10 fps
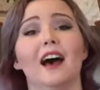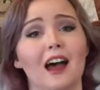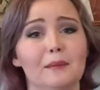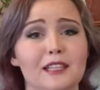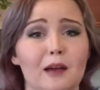
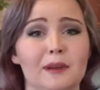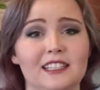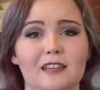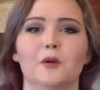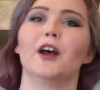I'm Zombie
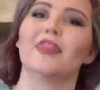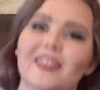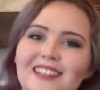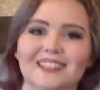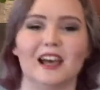Zebra,
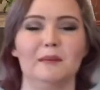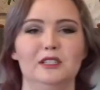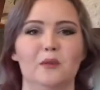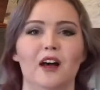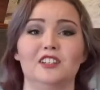this is Zombie
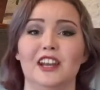Zoology,